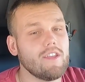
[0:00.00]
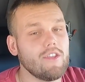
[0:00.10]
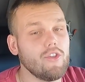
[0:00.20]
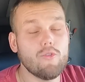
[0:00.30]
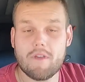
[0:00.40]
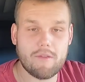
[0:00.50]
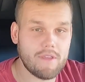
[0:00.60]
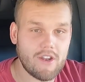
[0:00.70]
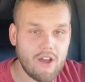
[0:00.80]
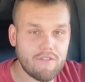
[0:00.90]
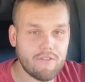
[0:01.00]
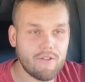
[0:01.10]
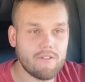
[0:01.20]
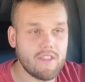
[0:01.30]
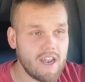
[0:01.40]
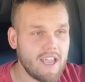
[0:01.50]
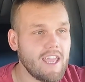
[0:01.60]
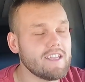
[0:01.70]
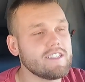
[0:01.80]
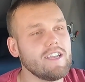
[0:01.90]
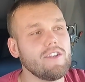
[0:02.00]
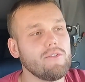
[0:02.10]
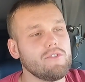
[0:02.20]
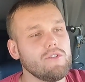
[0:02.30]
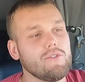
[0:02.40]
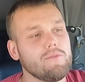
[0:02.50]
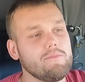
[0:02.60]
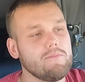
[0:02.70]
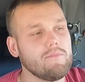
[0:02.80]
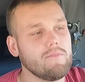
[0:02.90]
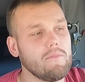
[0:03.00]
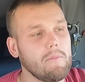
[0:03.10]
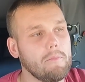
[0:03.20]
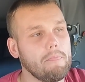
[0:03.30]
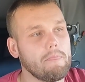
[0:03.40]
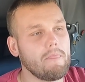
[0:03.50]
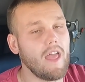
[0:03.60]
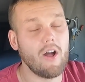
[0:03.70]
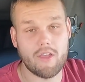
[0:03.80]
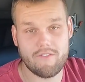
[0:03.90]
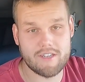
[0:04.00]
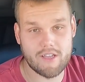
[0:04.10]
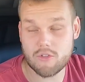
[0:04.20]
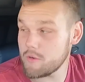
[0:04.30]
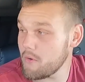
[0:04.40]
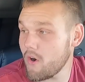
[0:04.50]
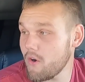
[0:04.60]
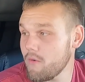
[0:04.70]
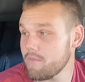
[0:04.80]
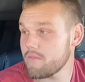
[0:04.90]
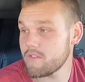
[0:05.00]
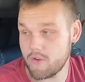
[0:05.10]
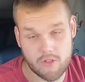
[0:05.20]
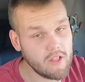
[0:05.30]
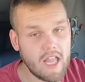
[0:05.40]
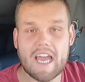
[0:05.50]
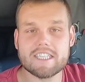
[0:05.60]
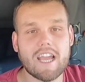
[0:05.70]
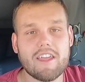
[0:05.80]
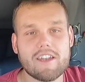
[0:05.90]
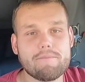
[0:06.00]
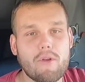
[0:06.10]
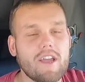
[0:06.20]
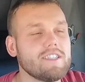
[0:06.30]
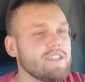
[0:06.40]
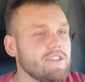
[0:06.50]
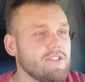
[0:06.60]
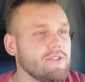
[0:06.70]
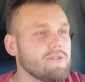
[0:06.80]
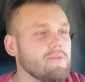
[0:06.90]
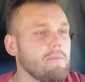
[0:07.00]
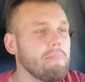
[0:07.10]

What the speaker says: You make me an offer that I can't say no to. I'll give you till tomorrow. You're the last guy that I'm pricing it to.